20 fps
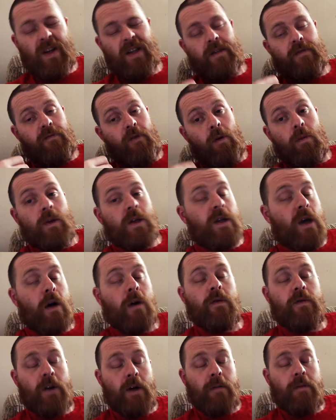it's once
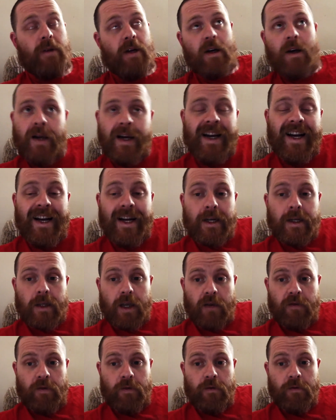over, but
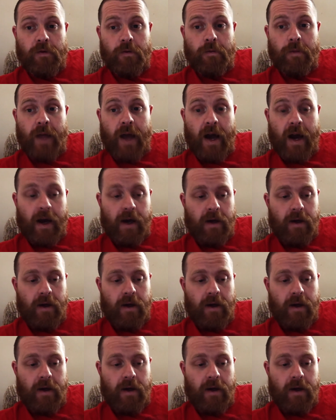different from that,